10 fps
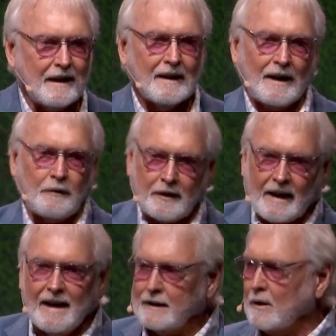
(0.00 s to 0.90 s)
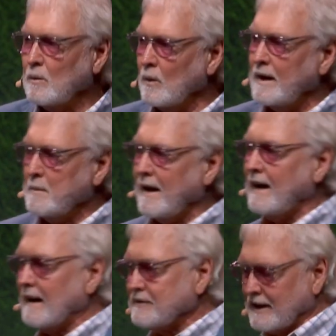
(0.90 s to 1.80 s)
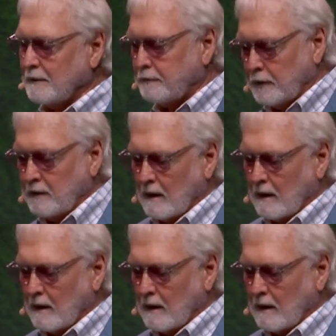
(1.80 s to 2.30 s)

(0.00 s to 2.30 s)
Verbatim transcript: If you can't, don't worry about it. I've seen food